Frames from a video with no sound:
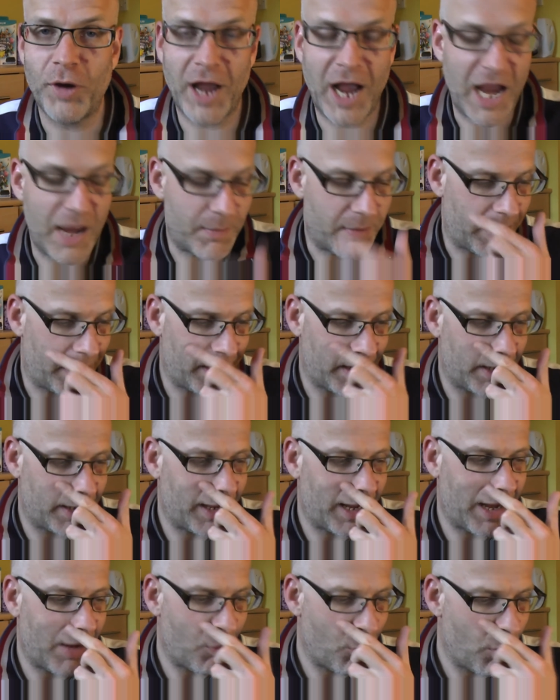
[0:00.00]
gaming,
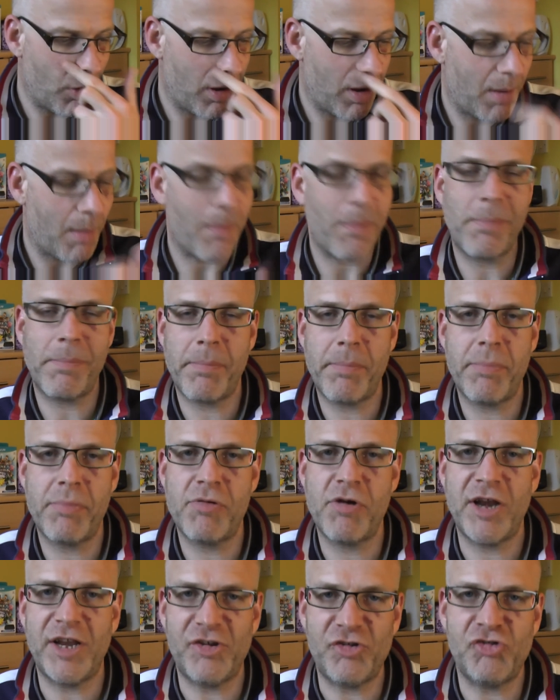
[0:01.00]
they were
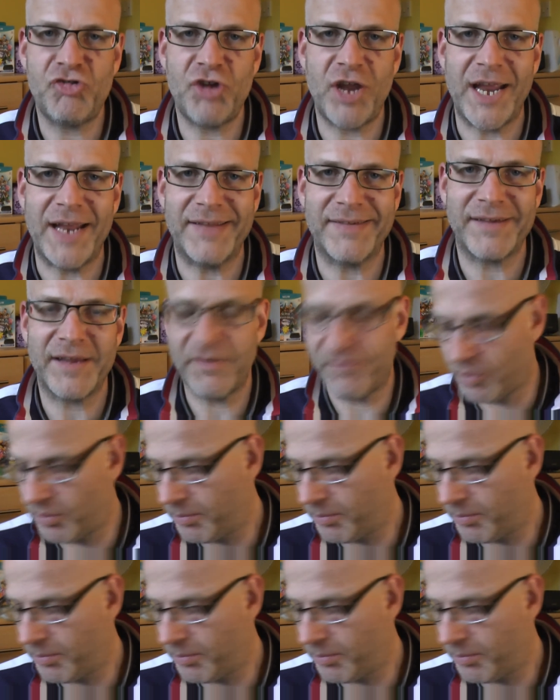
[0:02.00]
pretty shit, if